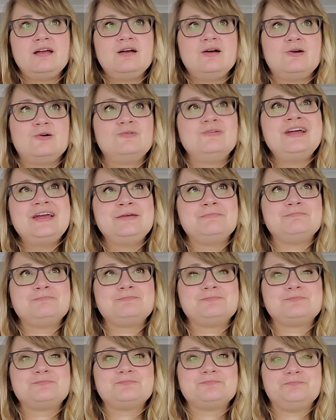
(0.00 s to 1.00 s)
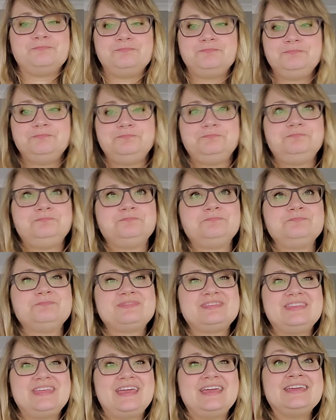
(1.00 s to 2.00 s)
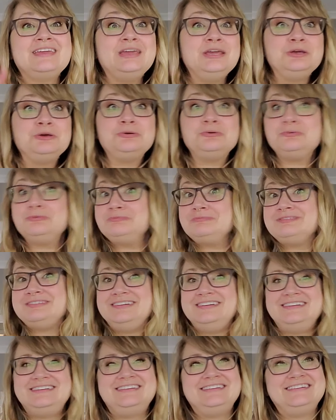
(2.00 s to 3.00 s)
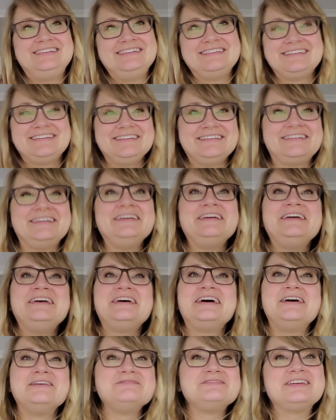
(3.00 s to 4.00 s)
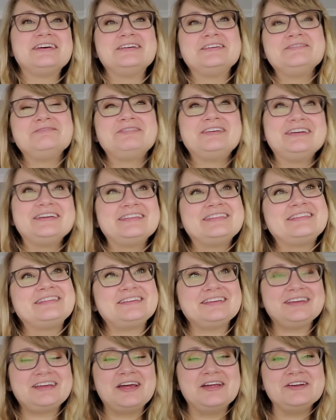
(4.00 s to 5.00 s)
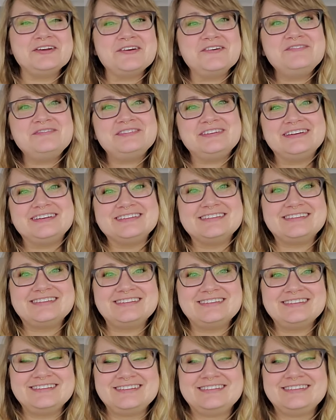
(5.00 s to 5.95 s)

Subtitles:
All right. Thank you. I'm done with ANOVAs.